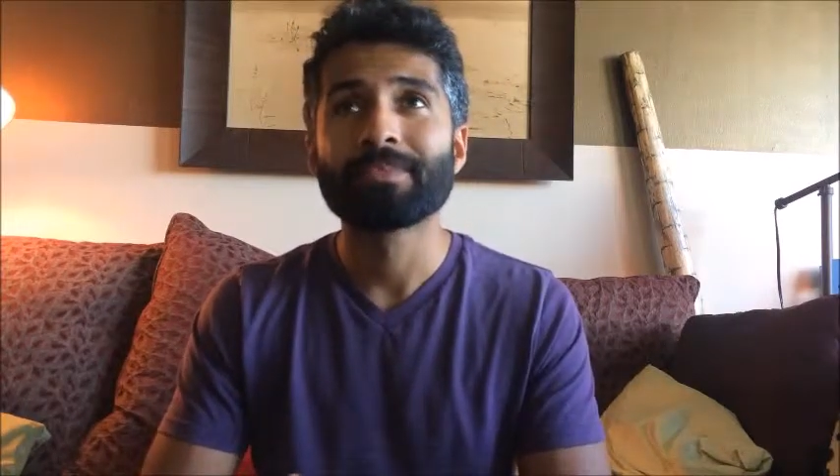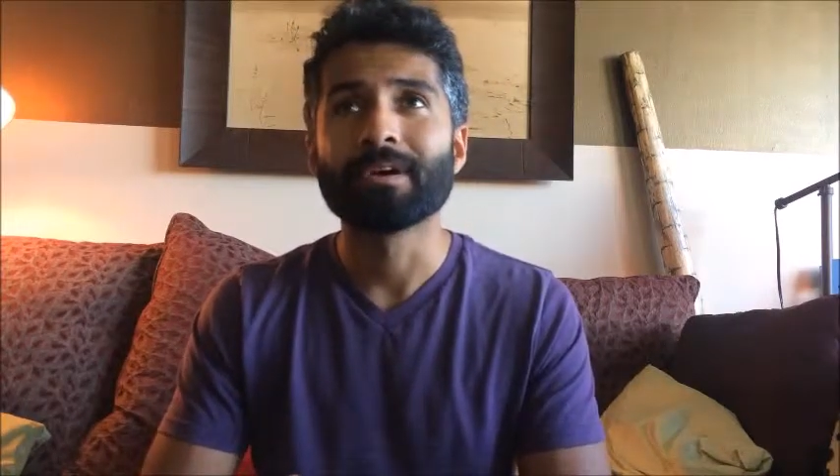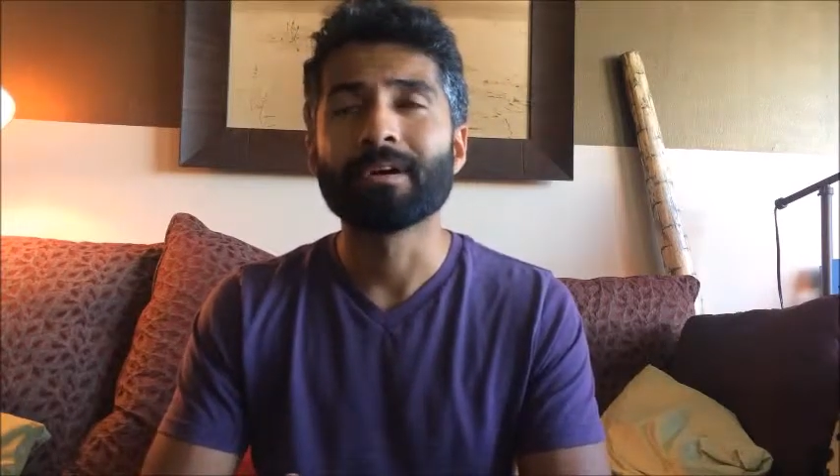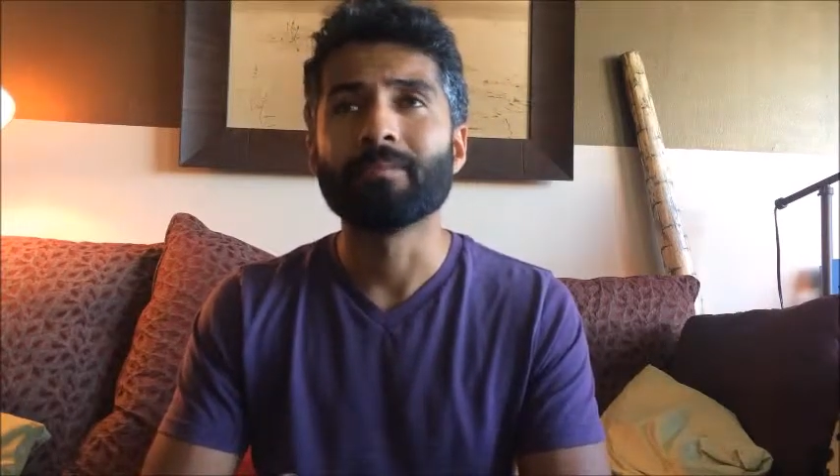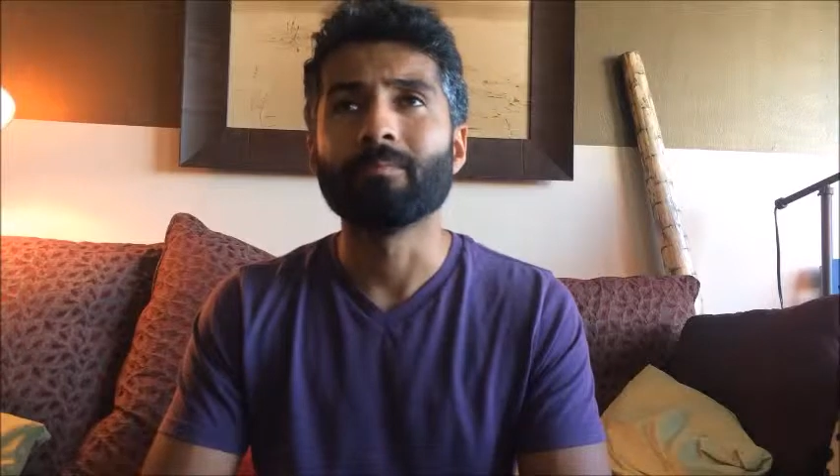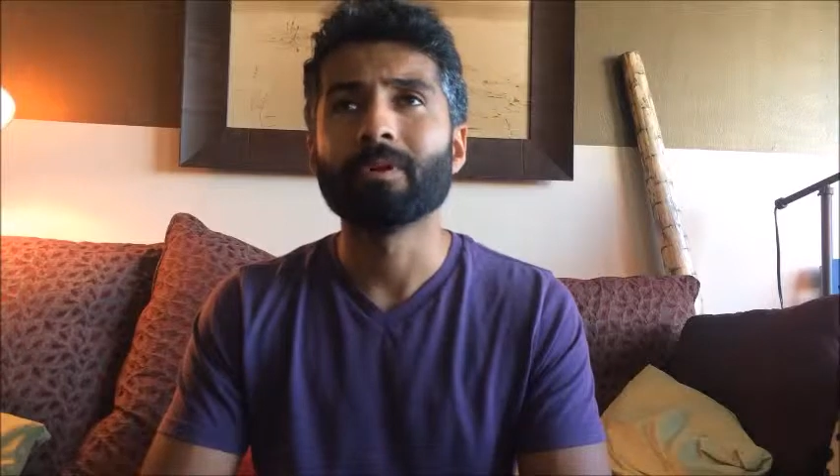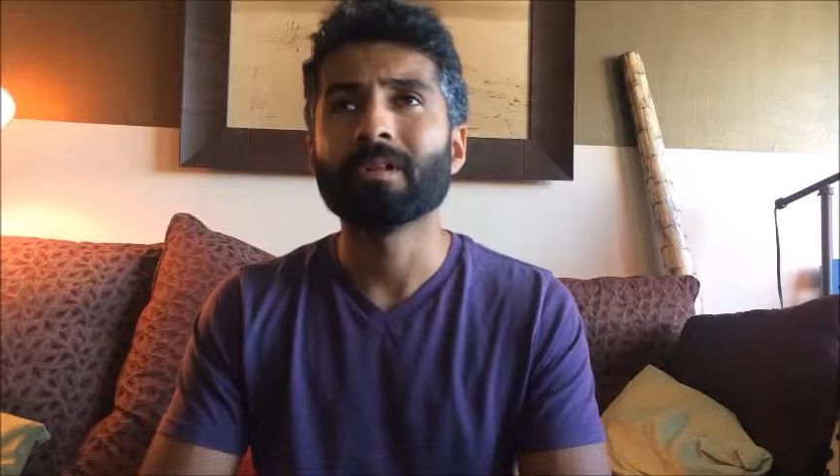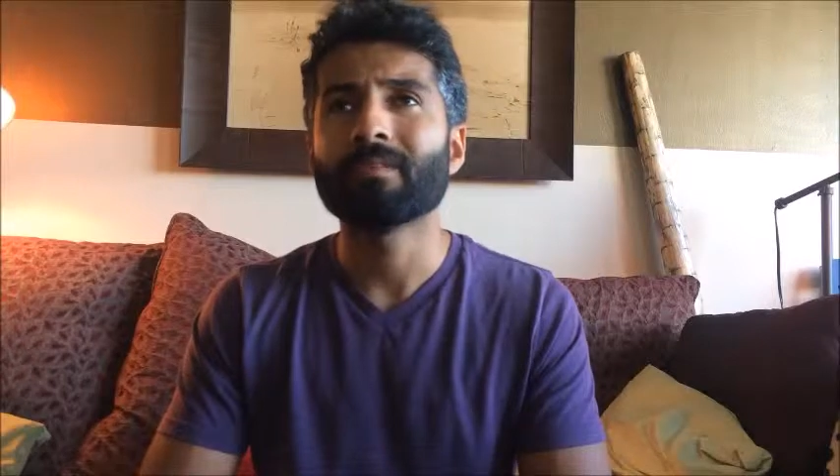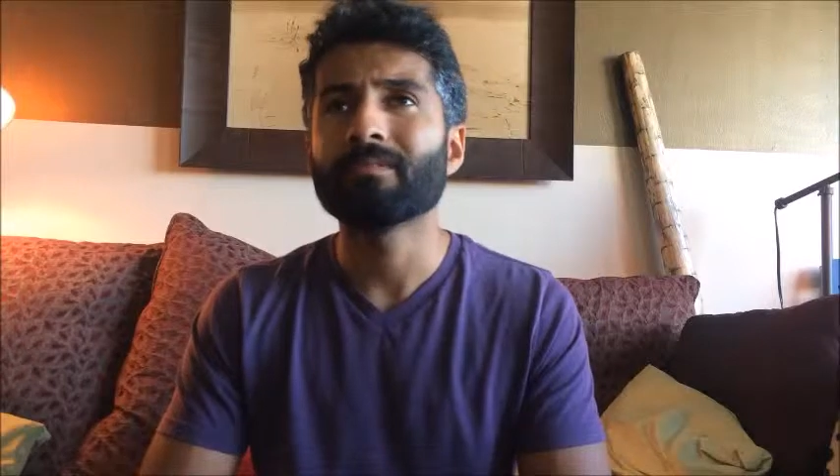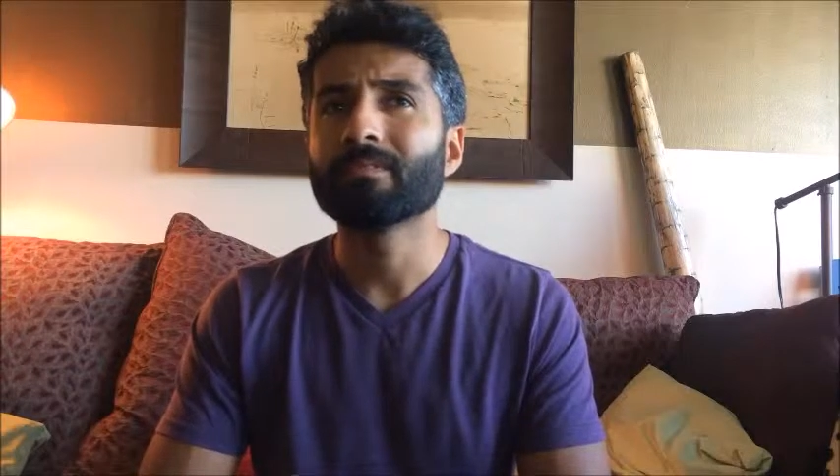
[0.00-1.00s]

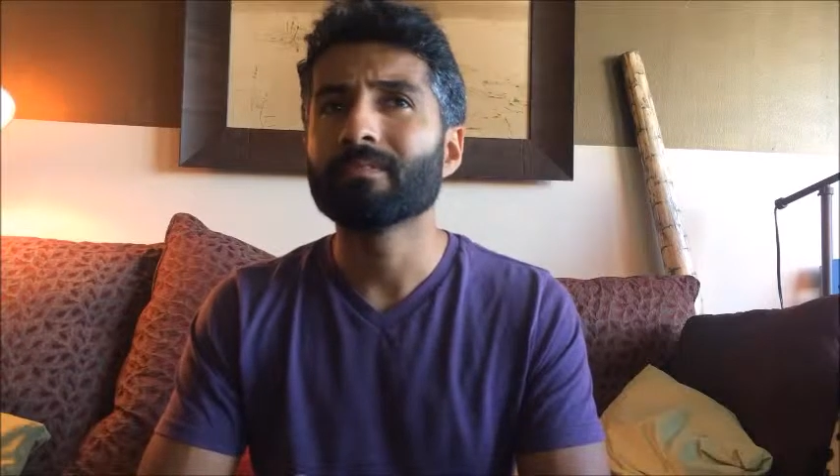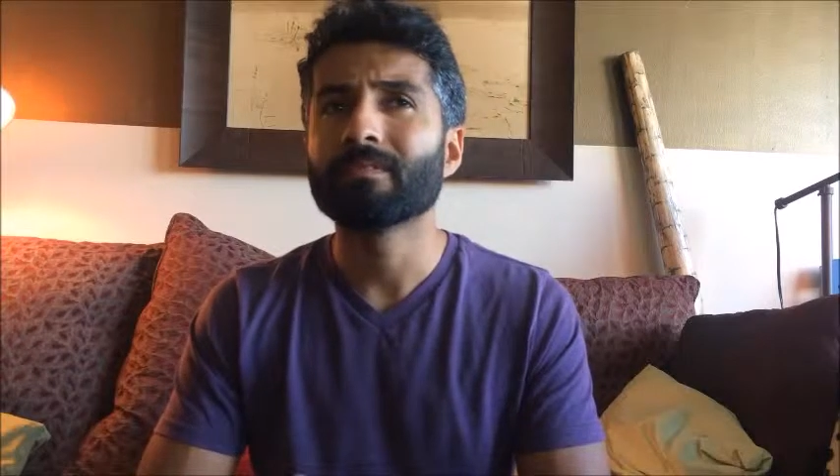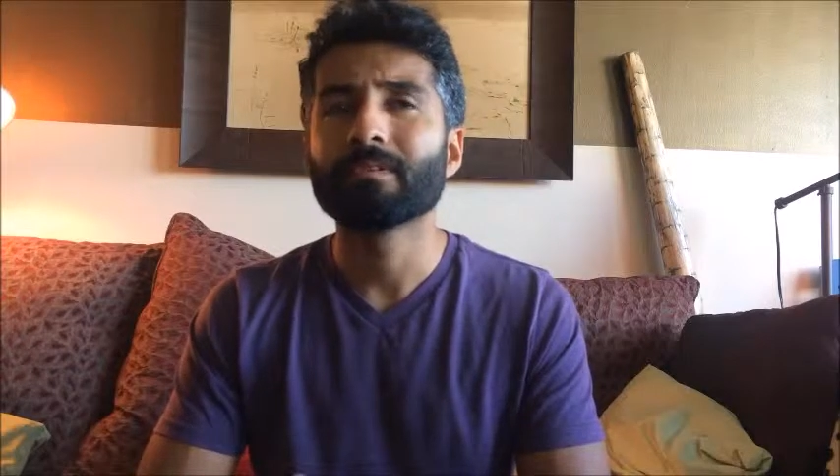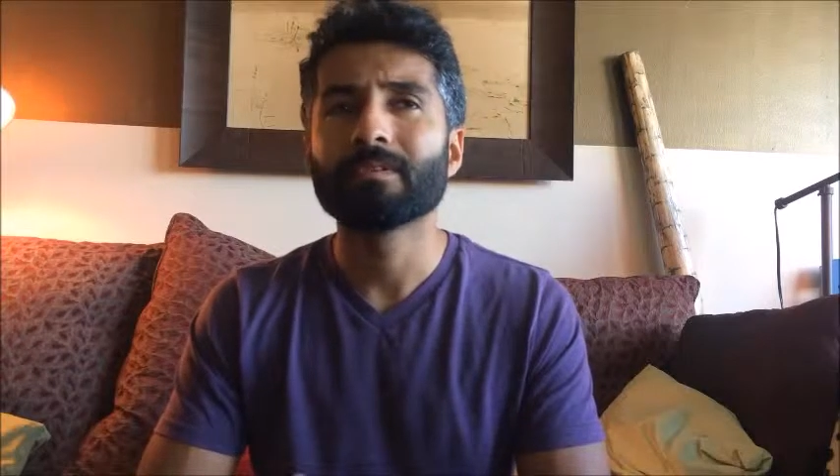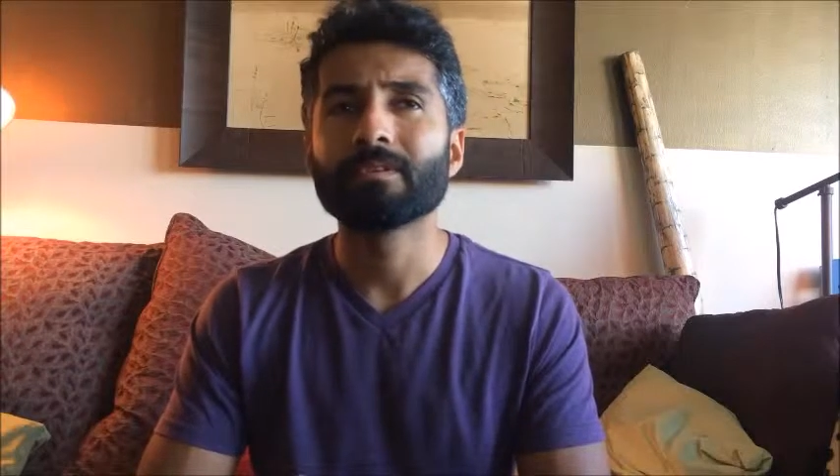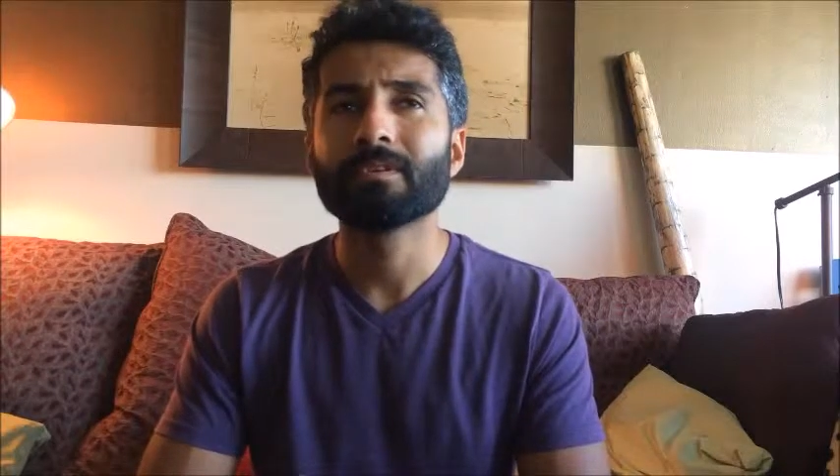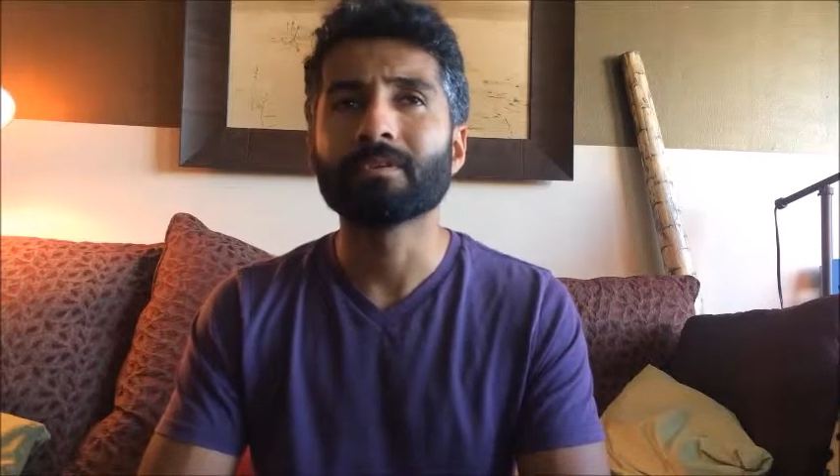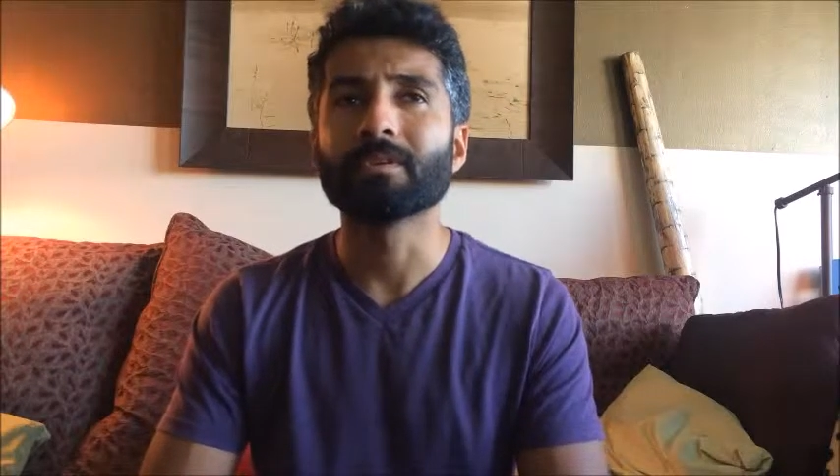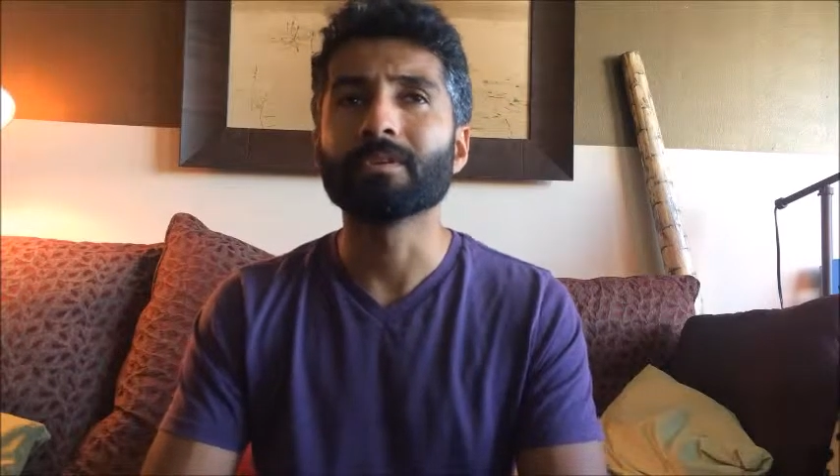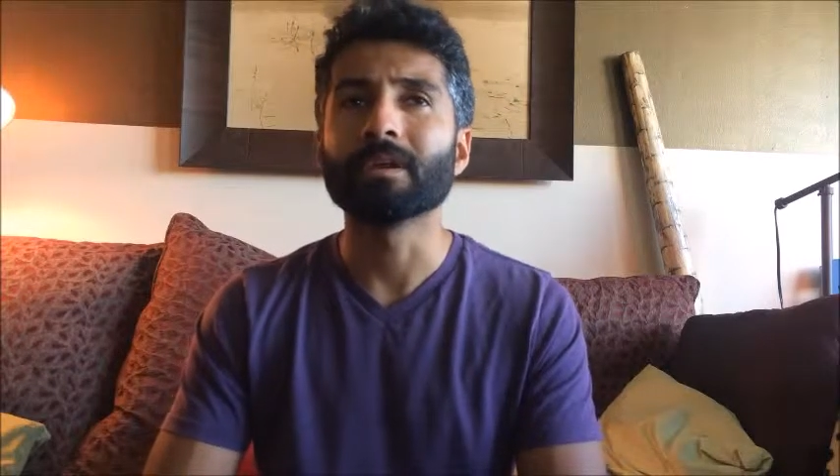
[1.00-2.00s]
And
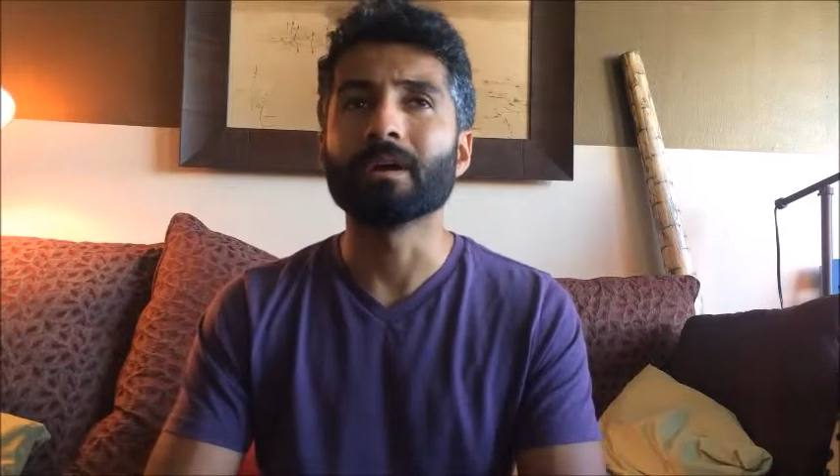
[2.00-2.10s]
and